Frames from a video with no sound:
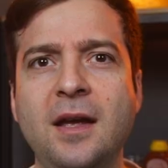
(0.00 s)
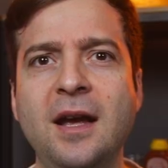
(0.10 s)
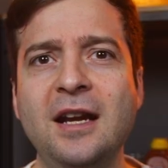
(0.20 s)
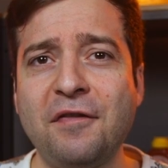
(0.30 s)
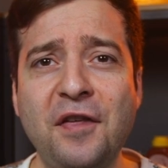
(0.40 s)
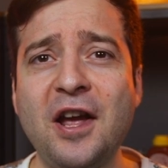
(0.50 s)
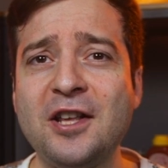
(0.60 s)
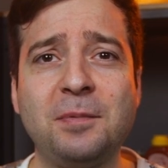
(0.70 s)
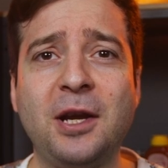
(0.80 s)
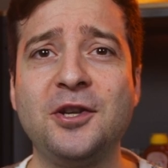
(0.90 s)
And nothing
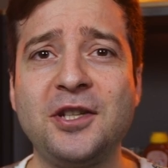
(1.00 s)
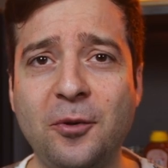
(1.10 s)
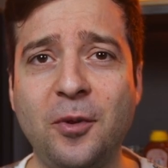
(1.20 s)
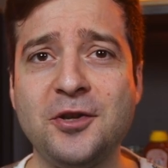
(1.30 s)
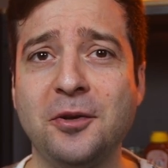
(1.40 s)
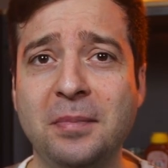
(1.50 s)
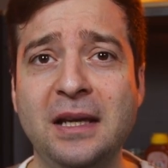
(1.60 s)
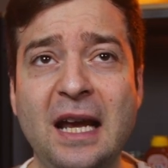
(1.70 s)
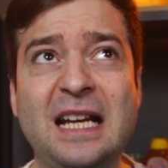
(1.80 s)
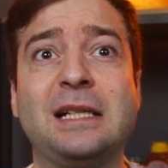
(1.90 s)
else, because otherwise it'll
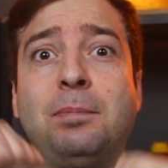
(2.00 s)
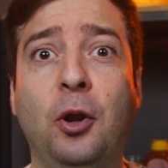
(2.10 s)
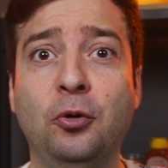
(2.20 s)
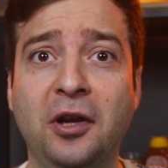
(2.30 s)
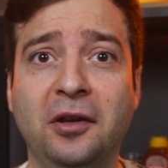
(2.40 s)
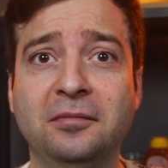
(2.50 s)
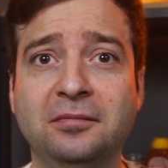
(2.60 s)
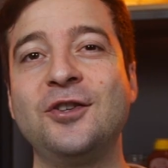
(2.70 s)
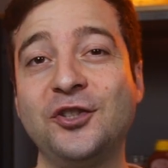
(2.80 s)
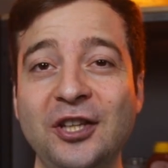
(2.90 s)
be exploding.
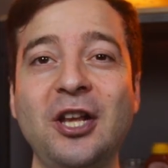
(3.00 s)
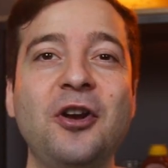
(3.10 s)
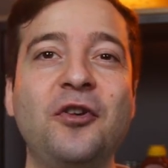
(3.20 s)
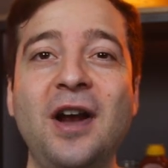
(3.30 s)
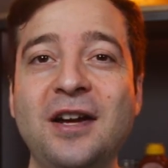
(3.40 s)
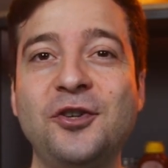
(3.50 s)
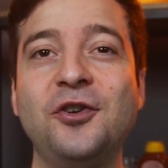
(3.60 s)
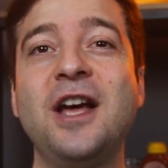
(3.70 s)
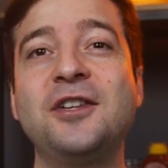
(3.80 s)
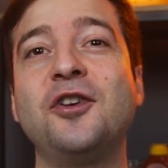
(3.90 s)
So sit down and relax on
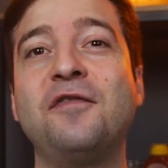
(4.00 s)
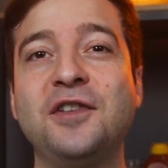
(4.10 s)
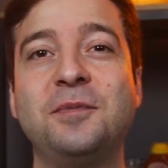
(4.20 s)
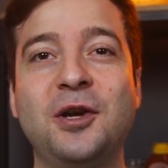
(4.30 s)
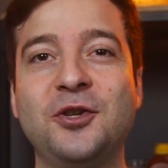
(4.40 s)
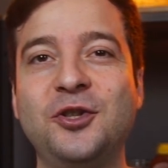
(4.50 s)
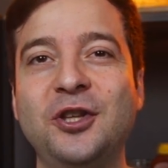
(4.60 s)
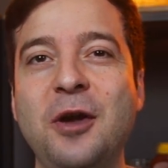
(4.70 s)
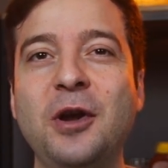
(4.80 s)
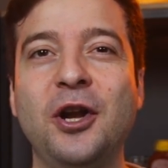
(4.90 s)
your nice sofas, because
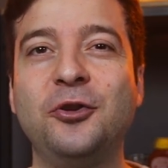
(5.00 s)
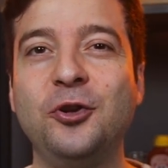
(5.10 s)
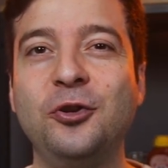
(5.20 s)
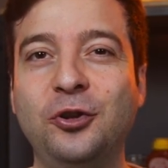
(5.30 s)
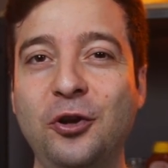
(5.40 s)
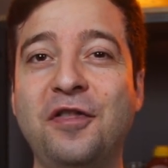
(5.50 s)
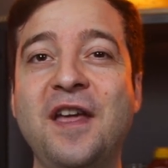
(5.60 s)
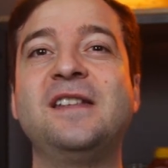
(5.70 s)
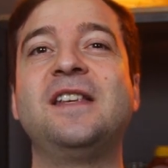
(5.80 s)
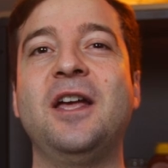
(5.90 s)
today we're gonna do two
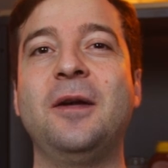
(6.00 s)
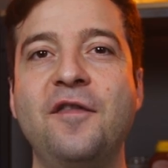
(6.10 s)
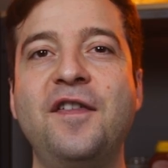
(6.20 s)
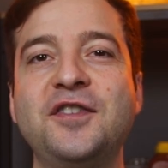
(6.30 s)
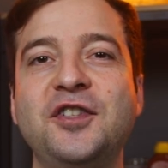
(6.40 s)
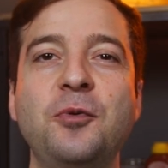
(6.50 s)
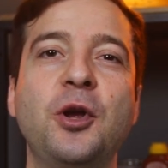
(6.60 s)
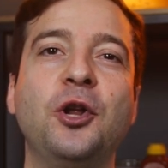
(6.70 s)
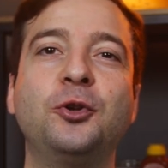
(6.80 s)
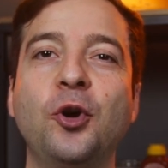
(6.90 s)
things here. First thing, we're
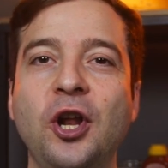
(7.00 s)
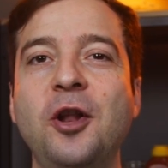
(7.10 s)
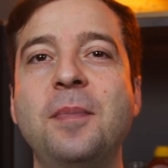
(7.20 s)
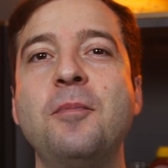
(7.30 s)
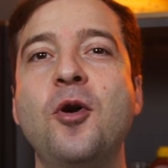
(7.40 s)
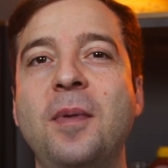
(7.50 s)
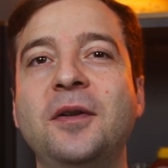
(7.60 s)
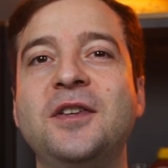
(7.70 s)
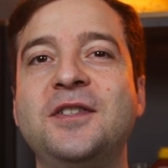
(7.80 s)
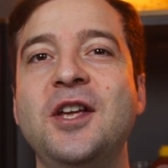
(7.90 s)
gonna talk a little bit more about
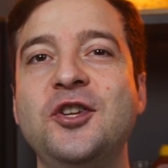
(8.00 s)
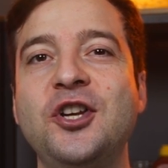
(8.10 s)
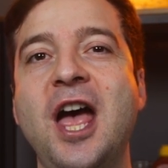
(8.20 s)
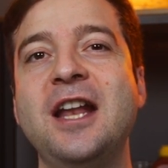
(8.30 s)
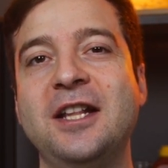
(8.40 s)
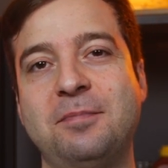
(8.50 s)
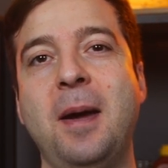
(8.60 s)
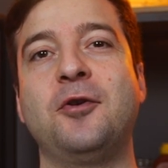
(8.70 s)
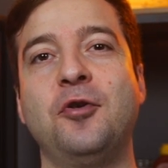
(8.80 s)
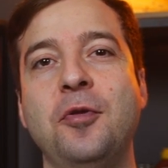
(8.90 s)
this dish and its
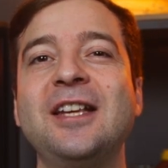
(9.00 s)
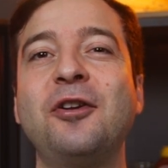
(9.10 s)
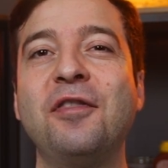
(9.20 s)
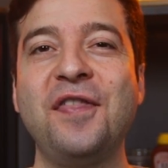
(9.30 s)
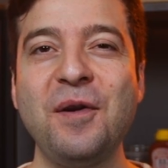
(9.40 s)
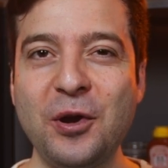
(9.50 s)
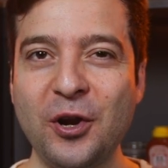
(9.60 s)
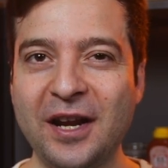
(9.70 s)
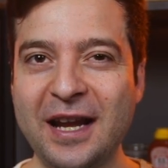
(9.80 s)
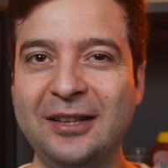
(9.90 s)
background. Second thing, we're
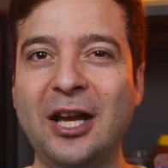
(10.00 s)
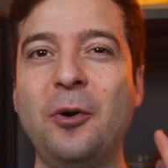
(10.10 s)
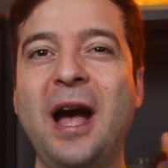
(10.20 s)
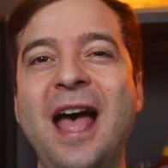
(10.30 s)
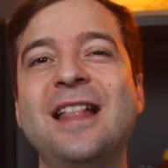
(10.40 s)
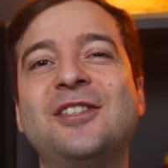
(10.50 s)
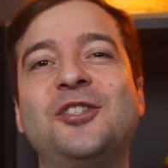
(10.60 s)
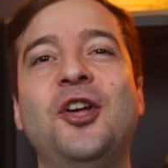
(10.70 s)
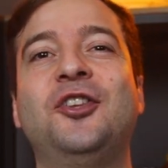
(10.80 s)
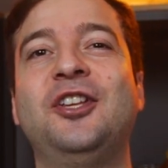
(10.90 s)
gonna get our hands
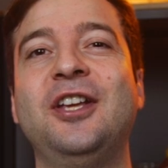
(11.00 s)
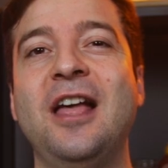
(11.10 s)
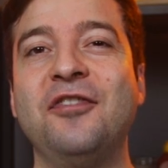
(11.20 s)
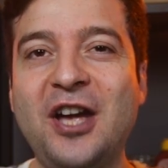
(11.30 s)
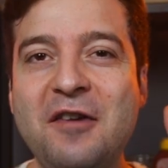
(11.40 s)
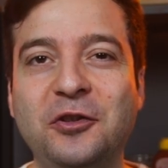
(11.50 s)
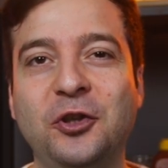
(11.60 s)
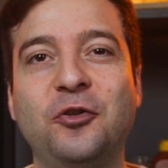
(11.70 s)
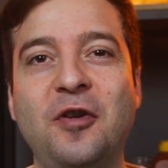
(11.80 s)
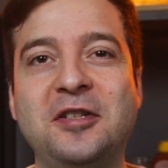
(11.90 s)
dirty and dive into
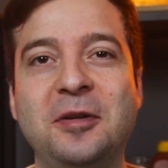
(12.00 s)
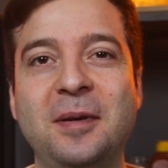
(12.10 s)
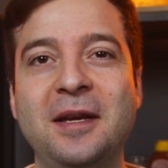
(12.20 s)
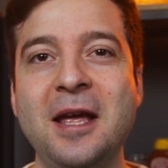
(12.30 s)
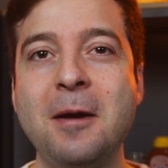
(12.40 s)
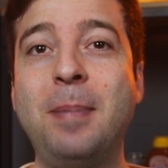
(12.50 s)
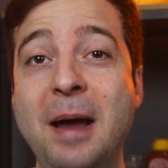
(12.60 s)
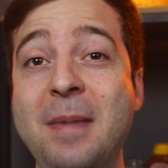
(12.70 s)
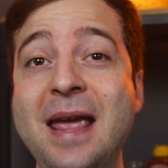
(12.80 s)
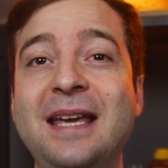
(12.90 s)
the recipe by
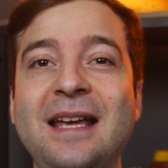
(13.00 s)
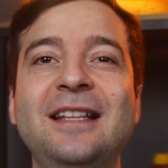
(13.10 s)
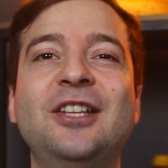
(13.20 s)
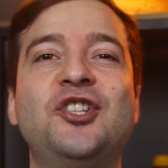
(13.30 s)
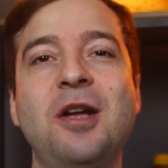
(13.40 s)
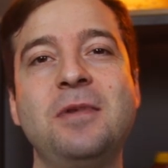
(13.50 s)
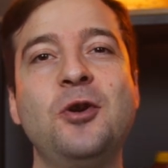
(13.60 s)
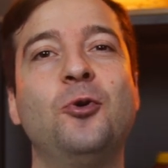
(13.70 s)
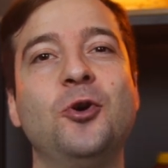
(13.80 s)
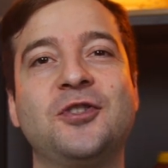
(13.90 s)
making the
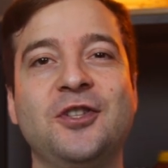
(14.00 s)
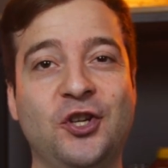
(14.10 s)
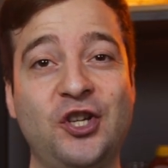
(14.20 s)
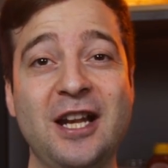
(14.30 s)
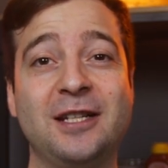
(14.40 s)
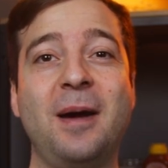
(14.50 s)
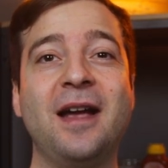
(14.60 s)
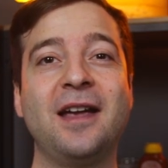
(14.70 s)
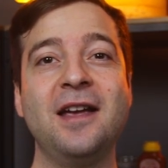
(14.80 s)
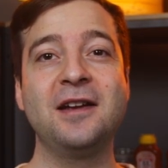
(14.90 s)
Jianbing Guozi, the Chinese
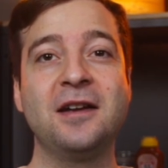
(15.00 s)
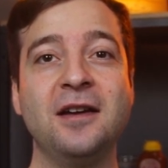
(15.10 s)
pancake,